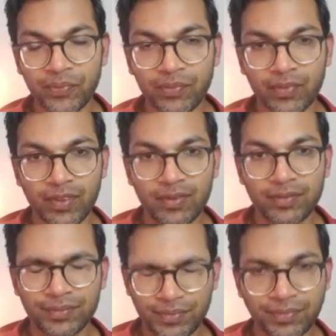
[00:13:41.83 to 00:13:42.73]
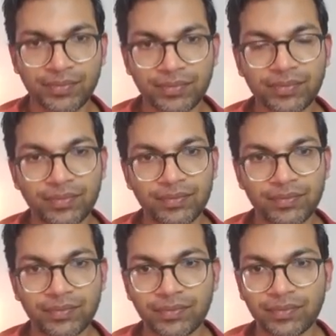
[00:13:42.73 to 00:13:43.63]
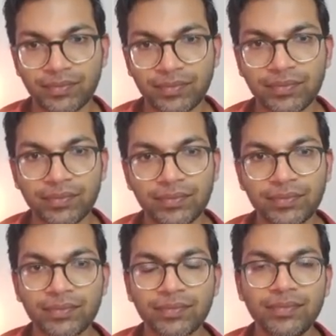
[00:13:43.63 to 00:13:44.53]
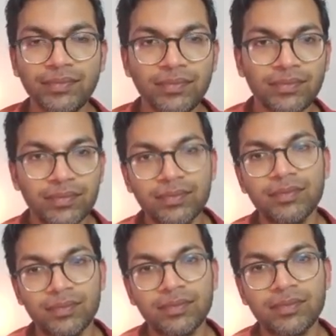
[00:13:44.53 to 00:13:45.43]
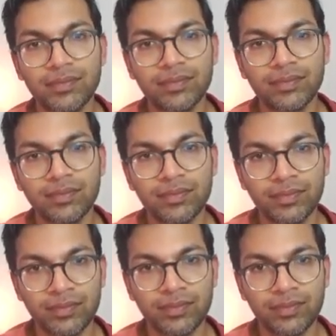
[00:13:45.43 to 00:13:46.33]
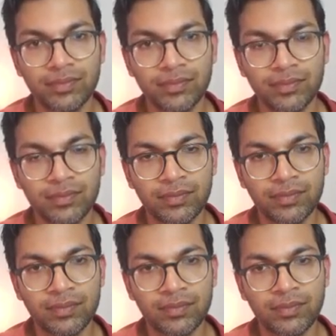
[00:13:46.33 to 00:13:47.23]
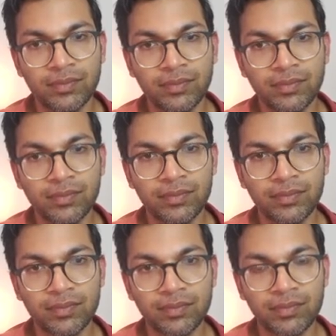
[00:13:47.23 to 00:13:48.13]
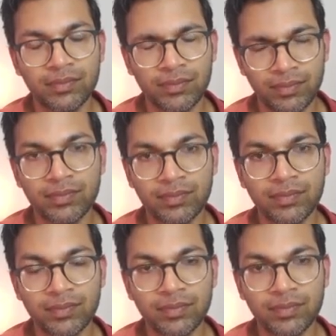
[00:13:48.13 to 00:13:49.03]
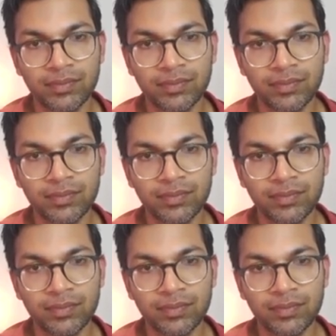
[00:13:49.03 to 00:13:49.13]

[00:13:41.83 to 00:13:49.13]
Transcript: The person shown says nothing.